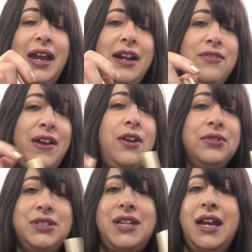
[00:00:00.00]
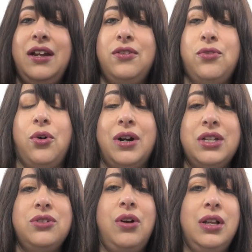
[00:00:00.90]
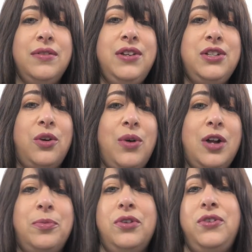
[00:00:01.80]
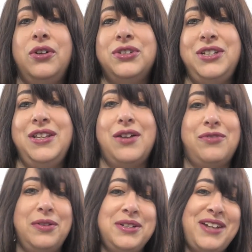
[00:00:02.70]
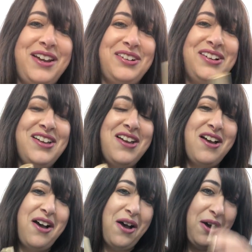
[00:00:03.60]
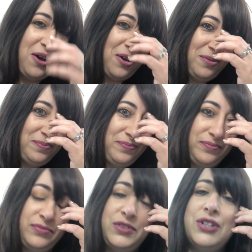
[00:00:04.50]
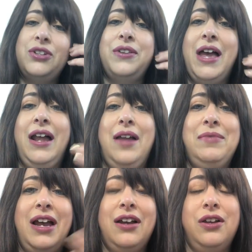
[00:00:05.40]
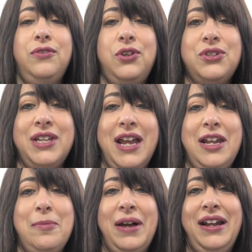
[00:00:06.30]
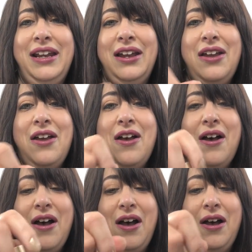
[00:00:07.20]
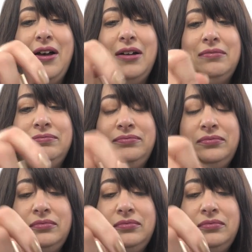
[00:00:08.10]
And if I don't say it, of course, all of these are waterproof. You'll see that from the title, just so that I'm not confusing anybody. Um,